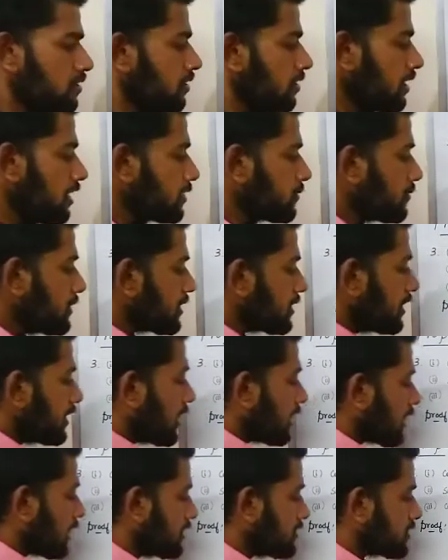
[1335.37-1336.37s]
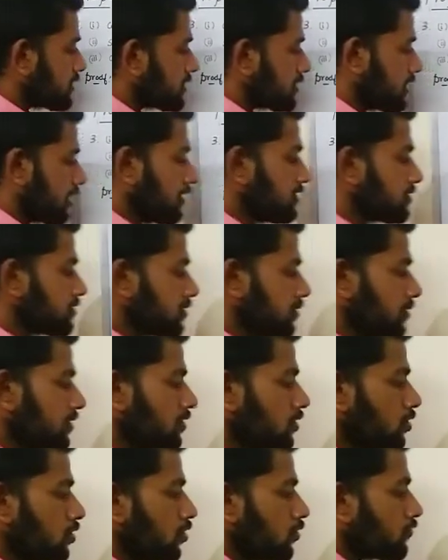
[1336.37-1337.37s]
Let me rearrange this.
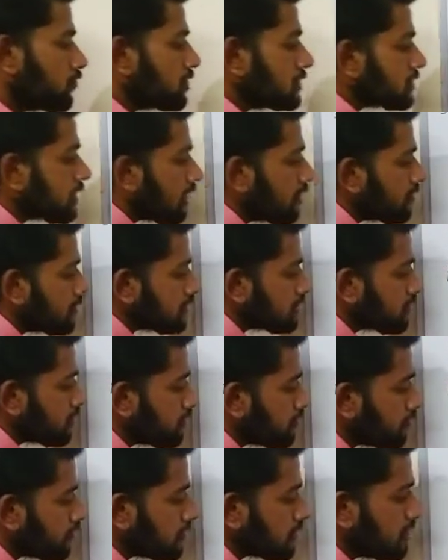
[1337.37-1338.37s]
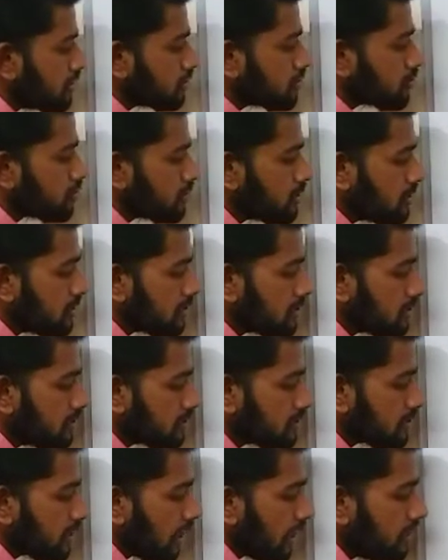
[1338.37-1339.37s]
First I will shift this to
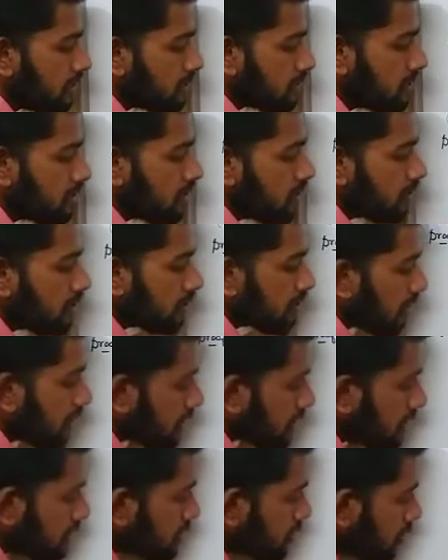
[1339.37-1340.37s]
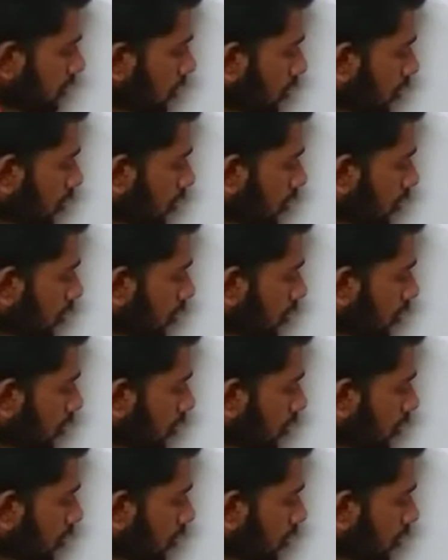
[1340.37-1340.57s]
this side, that is